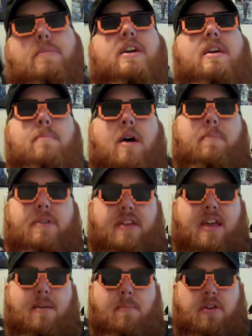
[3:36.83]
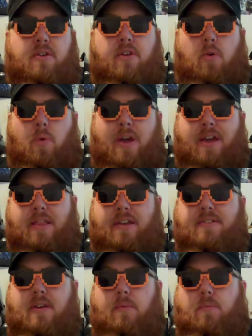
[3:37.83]
pick him up and take him under their wing. And
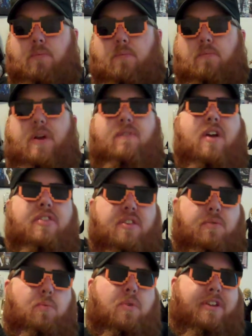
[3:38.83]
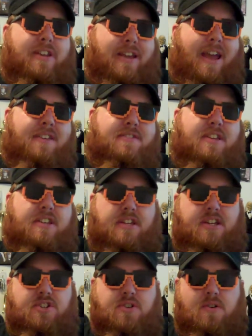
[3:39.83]
they say, they've got this really nasty
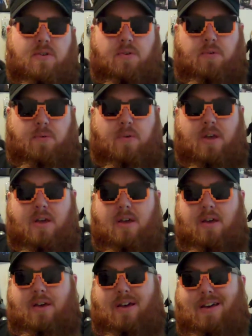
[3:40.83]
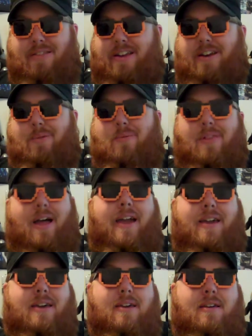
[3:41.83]
teacher who they don't
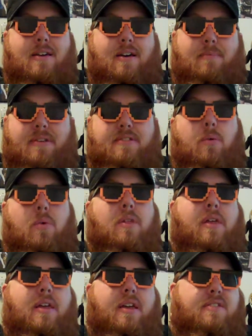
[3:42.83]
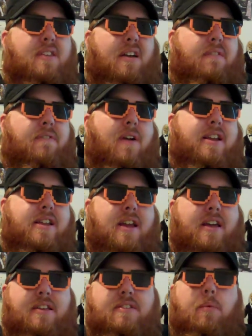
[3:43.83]
like. They say, well, it's like a Friday
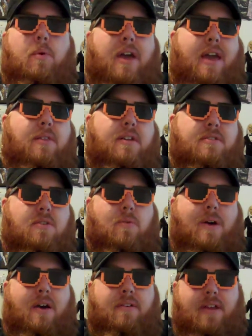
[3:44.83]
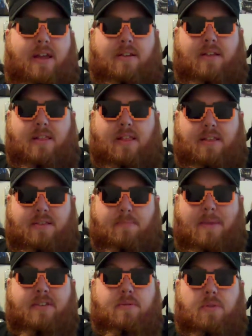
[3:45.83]
night. They say, well, hey, let's go out and
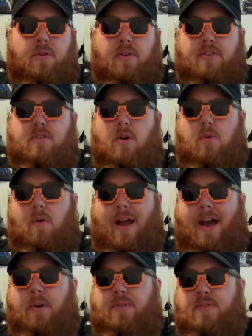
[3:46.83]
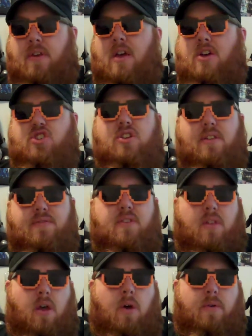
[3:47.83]
let's mess with her. Let's go to her house. She lives
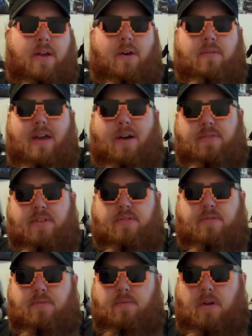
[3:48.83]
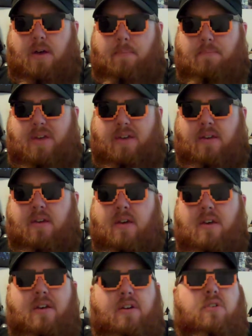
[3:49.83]
alone out in this big
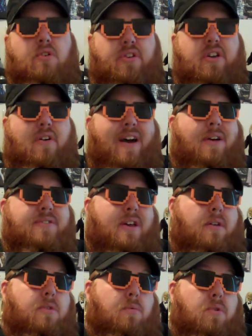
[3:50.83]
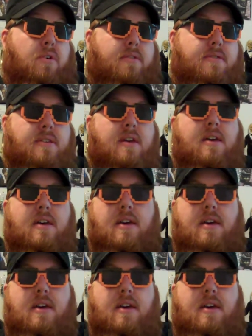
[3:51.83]
colonial house out in the woods.